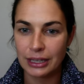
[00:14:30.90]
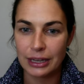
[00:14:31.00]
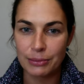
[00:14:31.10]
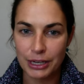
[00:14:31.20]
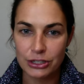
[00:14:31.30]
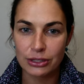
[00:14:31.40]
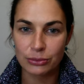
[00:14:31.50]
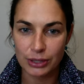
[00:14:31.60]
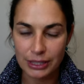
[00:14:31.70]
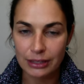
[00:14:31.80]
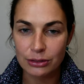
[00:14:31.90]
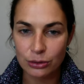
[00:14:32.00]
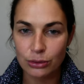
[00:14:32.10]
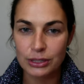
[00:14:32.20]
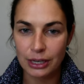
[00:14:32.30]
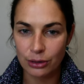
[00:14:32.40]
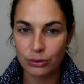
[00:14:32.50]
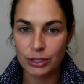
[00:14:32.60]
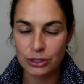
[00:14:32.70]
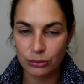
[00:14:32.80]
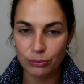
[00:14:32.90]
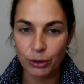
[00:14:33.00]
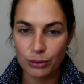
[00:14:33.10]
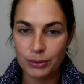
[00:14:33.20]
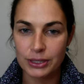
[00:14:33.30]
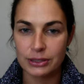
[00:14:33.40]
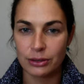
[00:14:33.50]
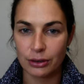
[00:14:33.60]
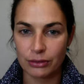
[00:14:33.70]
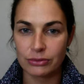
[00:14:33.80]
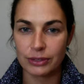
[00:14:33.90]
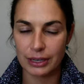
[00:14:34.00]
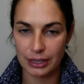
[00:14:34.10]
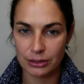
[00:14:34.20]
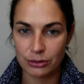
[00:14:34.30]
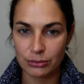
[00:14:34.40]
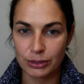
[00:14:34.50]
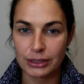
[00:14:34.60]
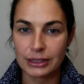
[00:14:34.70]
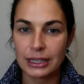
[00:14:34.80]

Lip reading: imagine we tend towards our original purpose of light human.